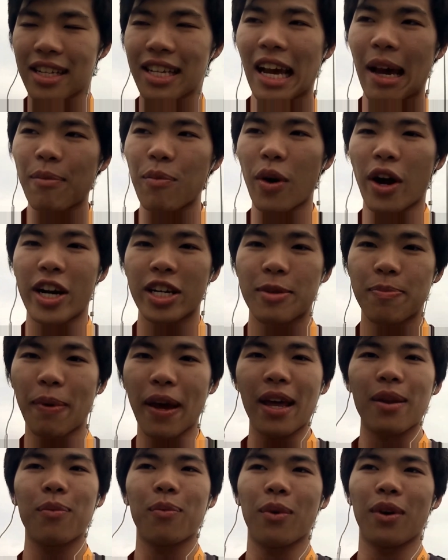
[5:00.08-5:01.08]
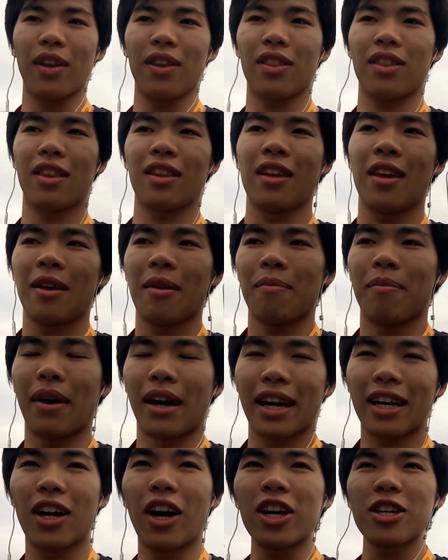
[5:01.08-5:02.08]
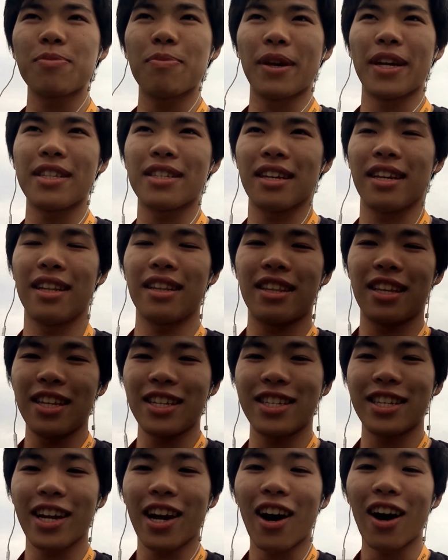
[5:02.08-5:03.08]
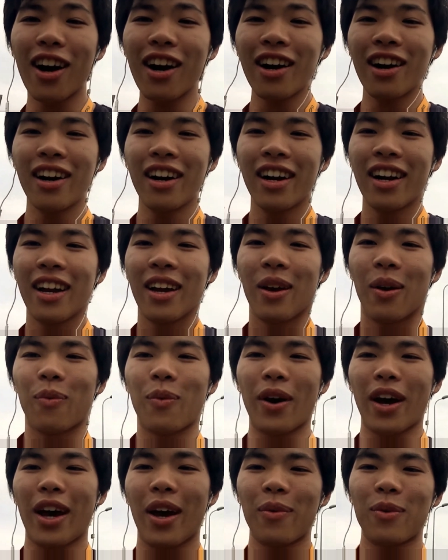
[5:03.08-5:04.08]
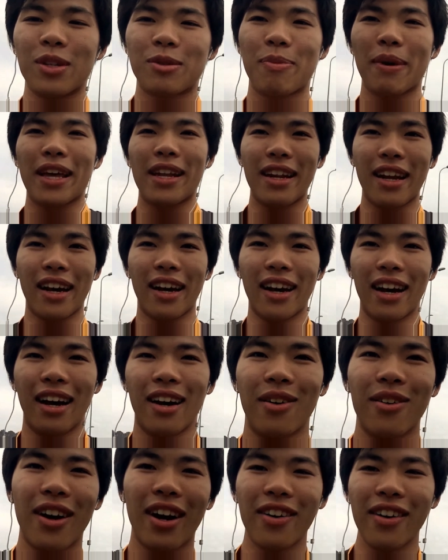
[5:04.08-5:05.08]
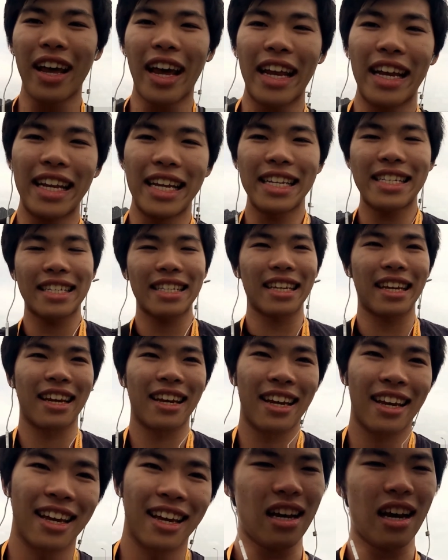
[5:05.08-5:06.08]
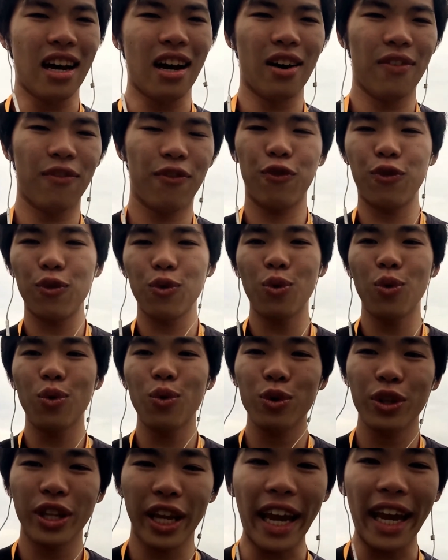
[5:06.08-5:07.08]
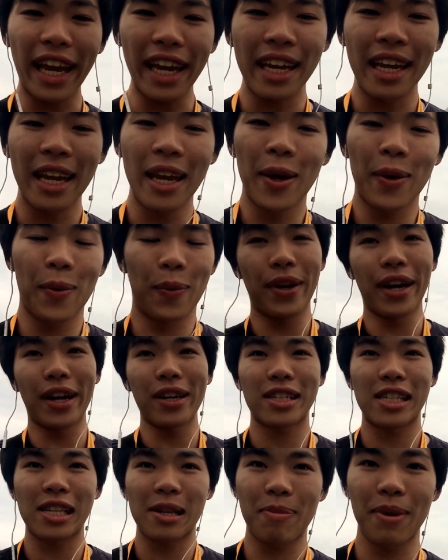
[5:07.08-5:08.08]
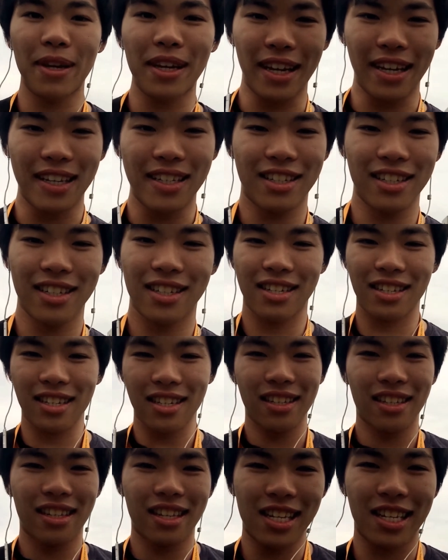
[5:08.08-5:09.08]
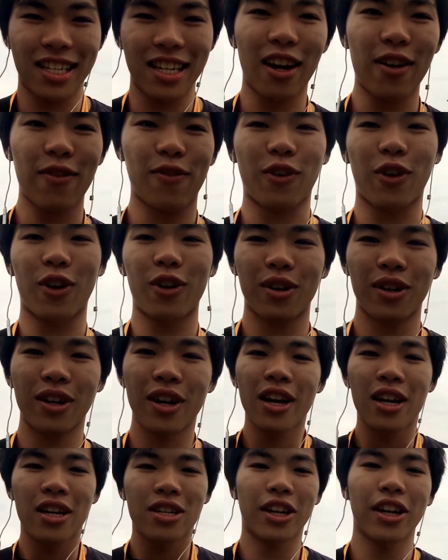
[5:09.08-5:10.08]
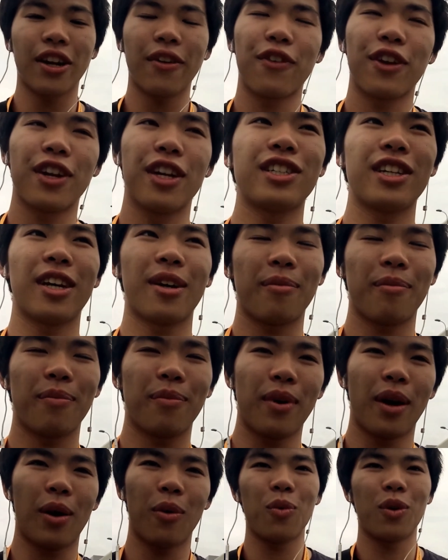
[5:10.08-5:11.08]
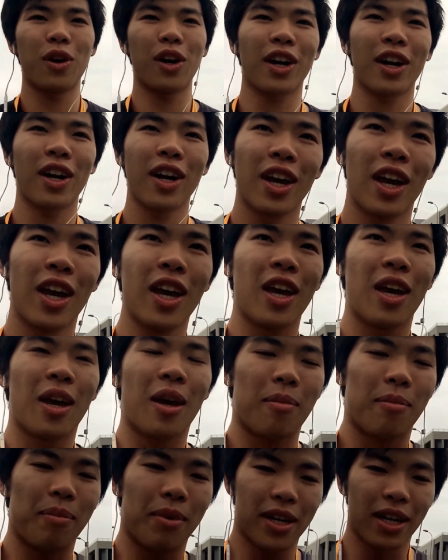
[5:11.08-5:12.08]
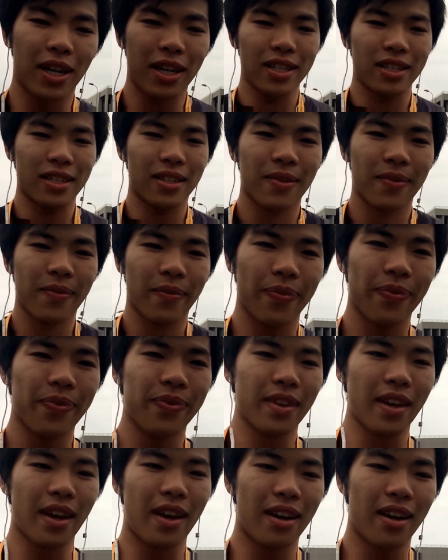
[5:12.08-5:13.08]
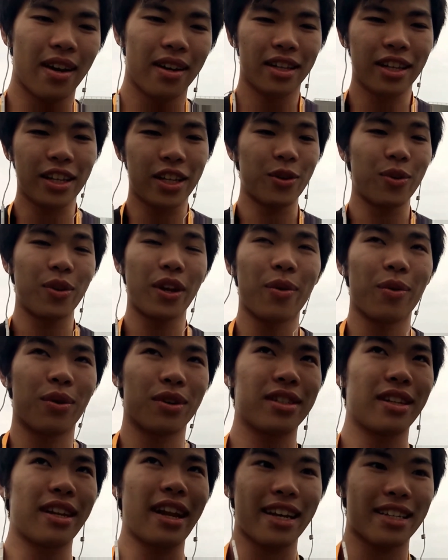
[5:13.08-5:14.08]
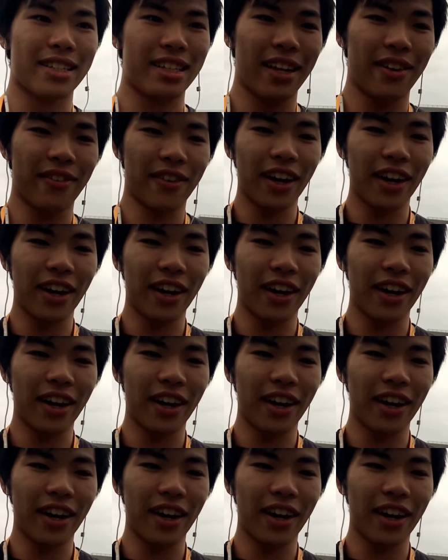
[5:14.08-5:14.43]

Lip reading: The time where I spent with my classmates in TCR, where we spent around at least a full day without sleeping in just TCR4, trying to finish up our work because the due date was the next day,